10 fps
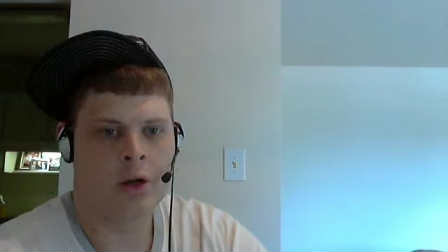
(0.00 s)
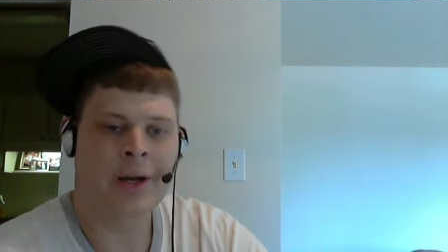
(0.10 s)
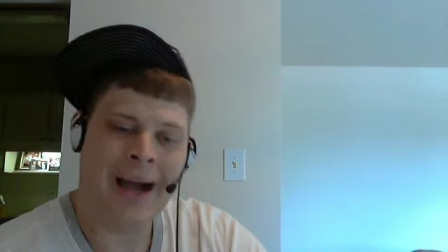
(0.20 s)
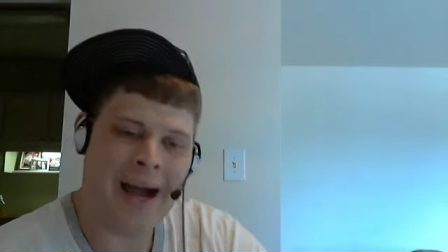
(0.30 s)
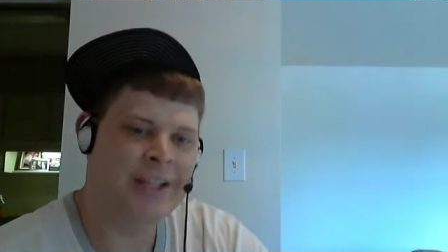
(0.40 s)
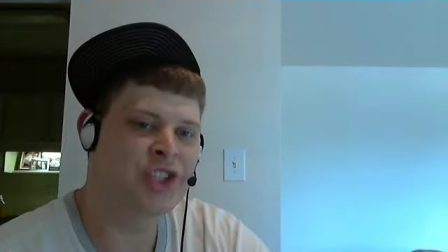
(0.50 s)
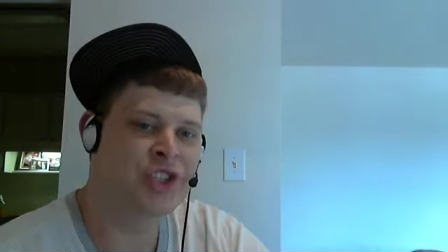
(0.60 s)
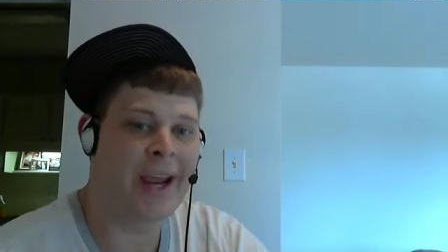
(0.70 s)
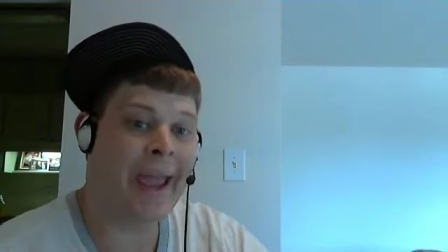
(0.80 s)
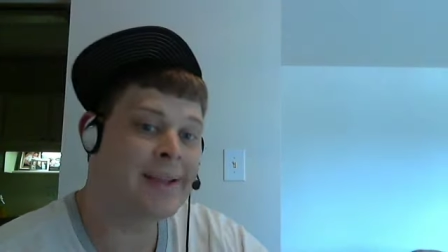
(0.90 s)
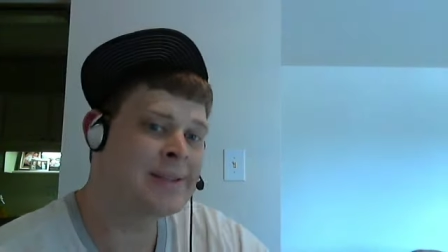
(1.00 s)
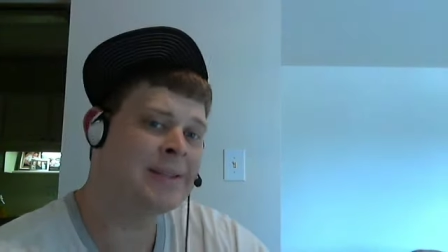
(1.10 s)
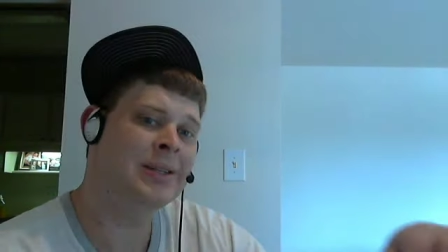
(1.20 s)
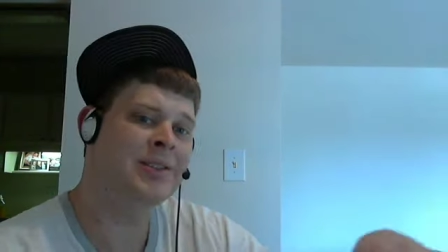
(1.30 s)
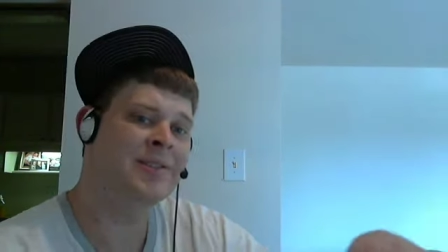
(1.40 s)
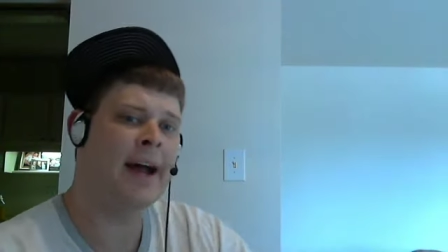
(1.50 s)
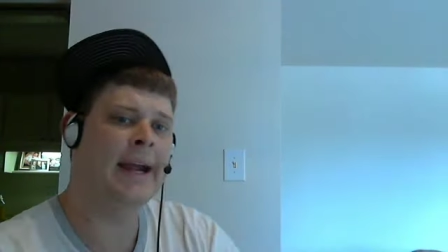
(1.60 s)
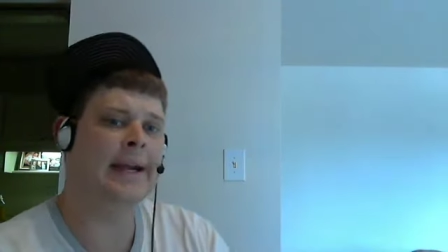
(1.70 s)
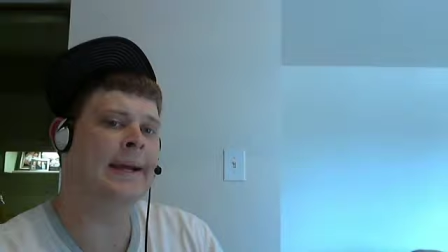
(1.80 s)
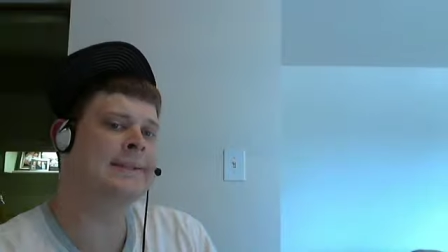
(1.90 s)
Khan's chance in this
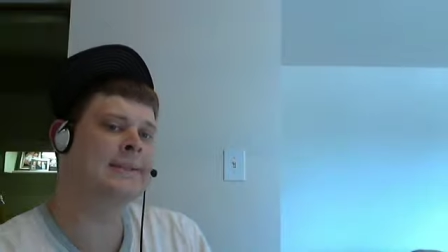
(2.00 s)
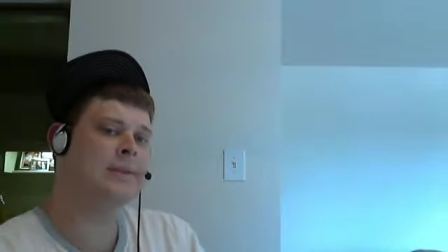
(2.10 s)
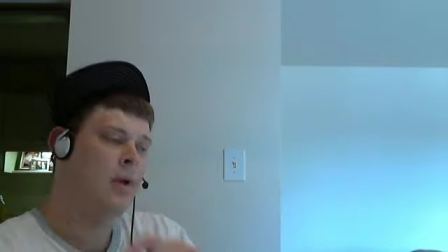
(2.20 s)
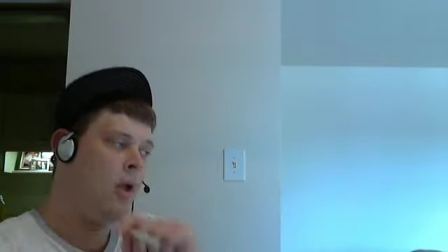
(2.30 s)
fight isn't